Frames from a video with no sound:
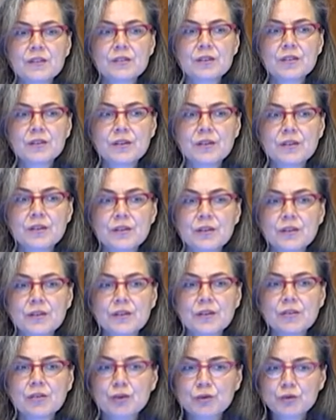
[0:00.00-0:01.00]

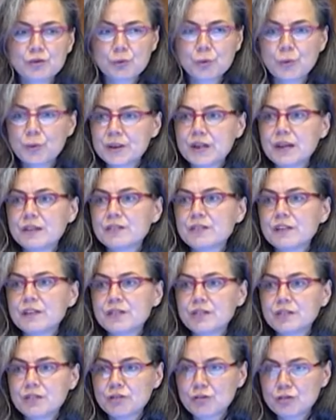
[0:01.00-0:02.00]
the, those
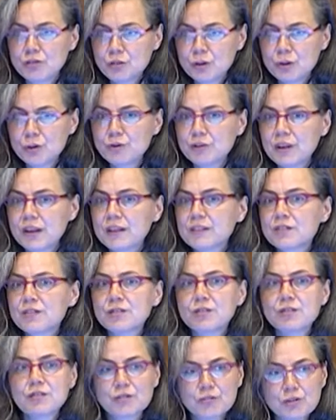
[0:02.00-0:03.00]
organizations, those
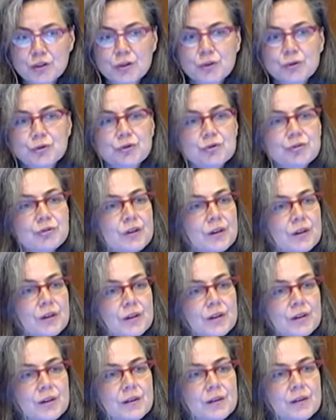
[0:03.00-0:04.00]
actors, those uh,
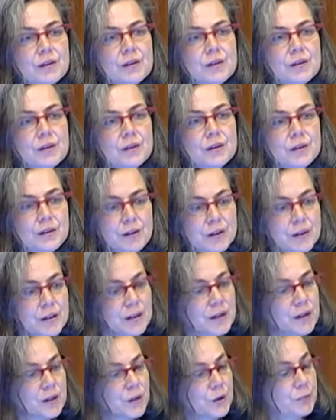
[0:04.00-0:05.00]
uh,
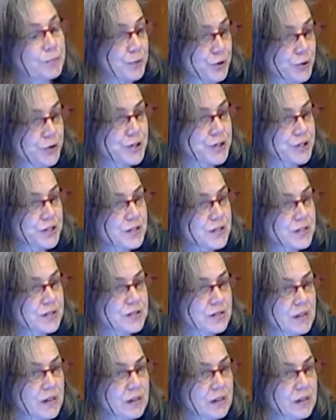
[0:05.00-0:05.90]
uh, persons.